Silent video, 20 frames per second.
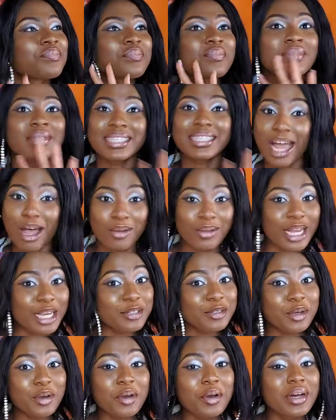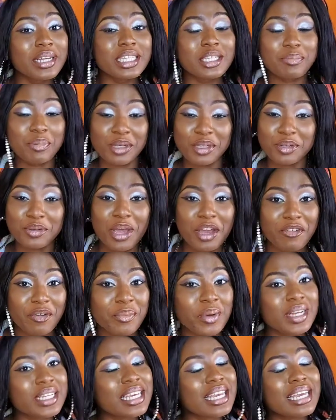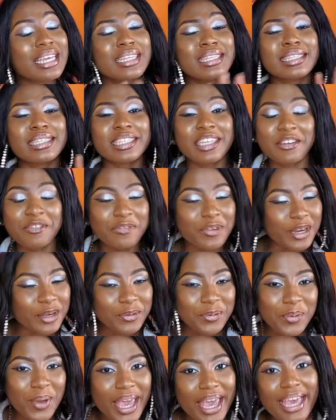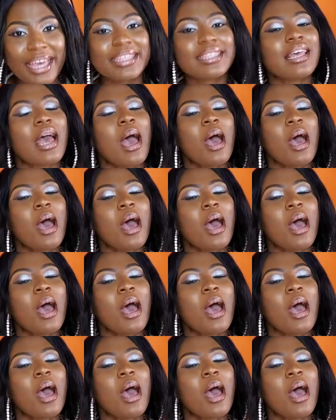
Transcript: Now, I know God speaks to everybody in different ways,